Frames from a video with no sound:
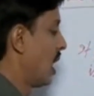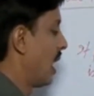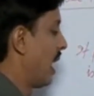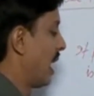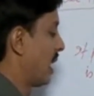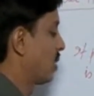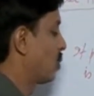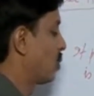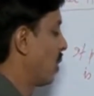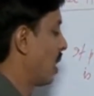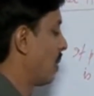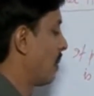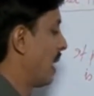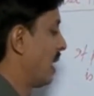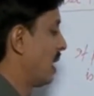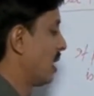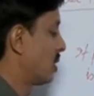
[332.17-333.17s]
X square
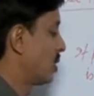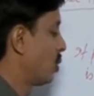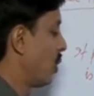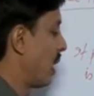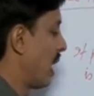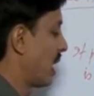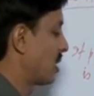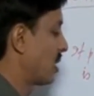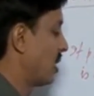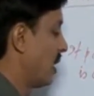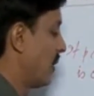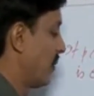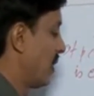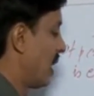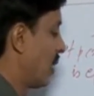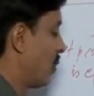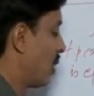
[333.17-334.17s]
minus 2x,
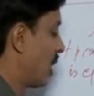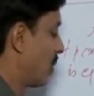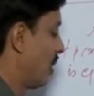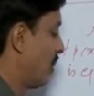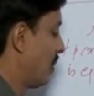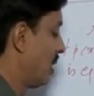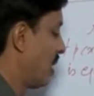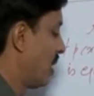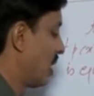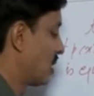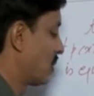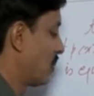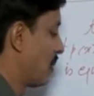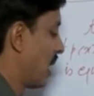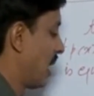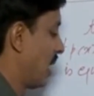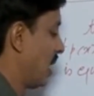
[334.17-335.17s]
then what will be this?
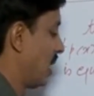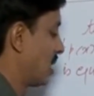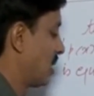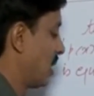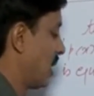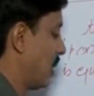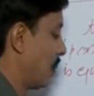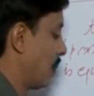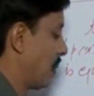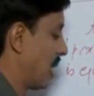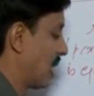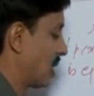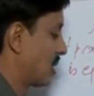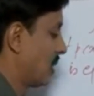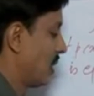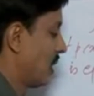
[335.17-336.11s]
Minus and plus.